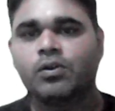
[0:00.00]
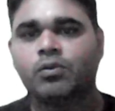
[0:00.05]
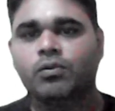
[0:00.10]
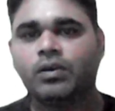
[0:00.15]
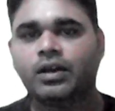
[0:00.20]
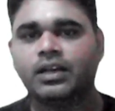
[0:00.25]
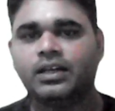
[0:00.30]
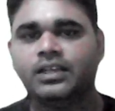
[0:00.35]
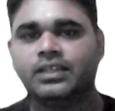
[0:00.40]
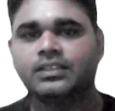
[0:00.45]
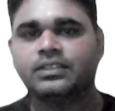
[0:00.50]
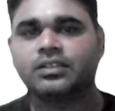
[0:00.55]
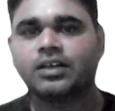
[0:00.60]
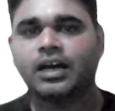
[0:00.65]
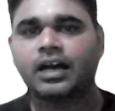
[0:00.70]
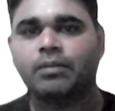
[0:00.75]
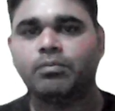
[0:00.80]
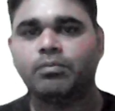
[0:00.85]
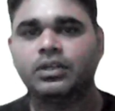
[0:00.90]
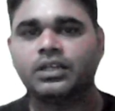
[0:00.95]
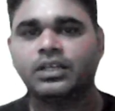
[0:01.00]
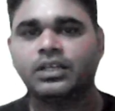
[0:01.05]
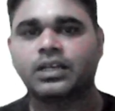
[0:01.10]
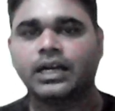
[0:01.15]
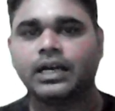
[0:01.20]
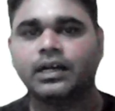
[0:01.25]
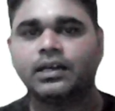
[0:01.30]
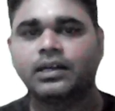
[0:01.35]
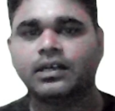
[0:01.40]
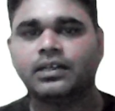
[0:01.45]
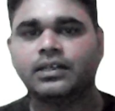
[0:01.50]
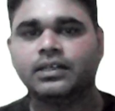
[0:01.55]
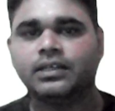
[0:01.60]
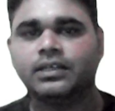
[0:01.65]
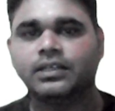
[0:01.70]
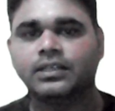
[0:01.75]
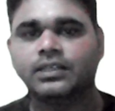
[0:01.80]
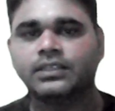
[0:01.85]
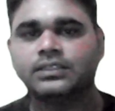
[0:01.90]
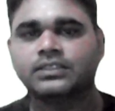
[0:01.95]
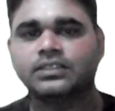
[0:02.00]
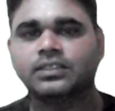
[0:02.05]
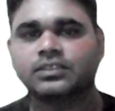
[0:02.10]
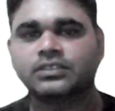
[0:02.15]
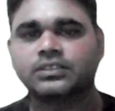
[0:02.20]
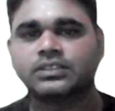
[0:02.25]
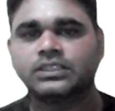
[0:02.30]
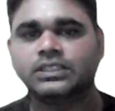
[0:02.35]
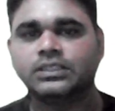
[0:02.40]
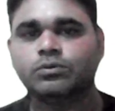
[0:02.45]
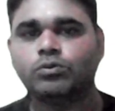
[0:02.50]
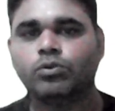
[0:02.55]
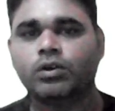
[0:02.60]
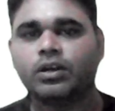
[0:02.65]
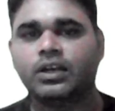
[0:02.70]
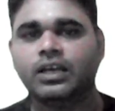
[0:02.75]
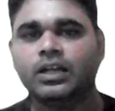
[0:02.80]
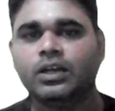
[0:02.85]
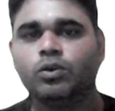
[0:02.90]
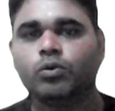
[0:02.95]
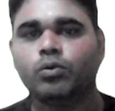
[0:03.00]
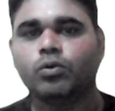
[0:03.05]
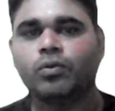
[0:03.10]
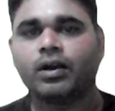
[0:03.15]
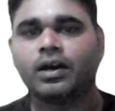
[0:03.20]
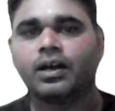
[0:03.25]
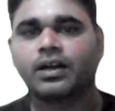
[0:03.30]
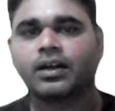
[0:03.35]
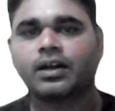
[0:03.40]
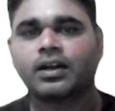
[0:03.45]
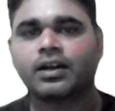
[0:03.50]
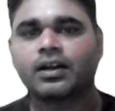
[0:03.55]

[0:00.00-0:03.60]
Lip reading: while in the America it is the COLOR.